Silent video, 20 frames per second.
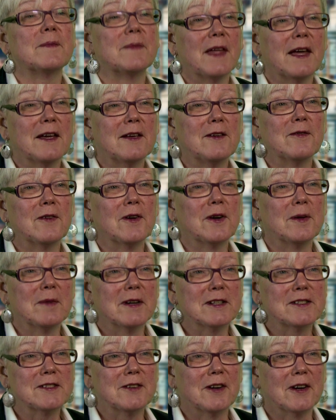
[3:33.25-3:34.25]
Thank you very
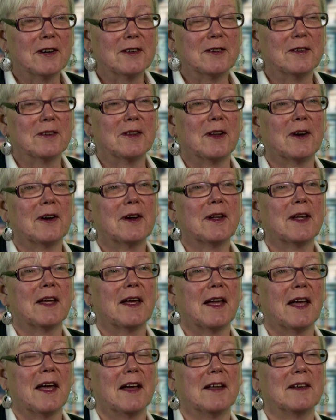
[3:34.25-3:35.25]
much, Dr. Clark,
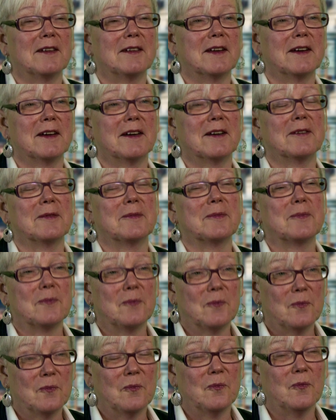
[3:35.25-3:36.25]
and
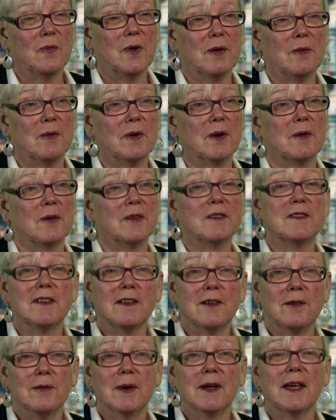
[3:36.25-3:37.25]
we will see
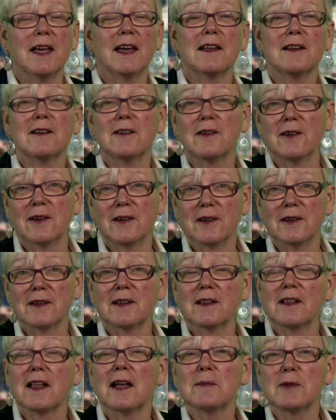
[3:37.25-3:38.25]
you again on
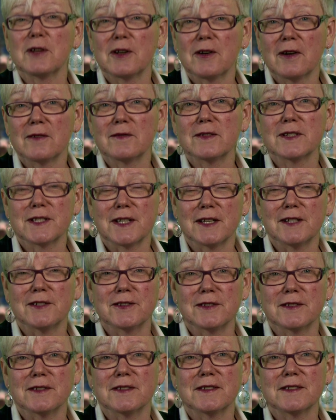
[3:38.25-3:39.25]
Climate
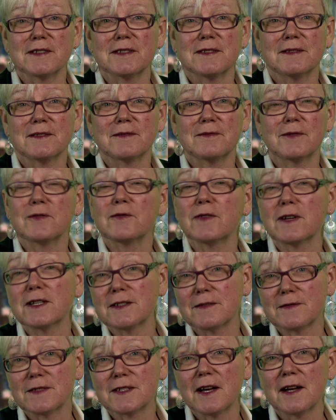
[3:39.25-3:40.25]
Conversations. For Friends
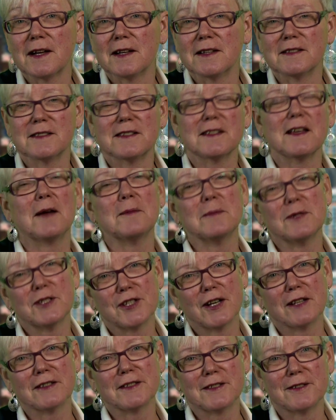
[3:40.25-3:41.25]
of Science, I'm
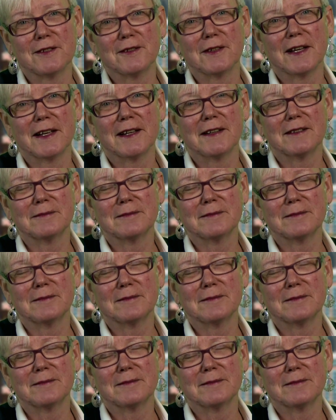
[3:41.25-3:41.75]
Michelle Sterling.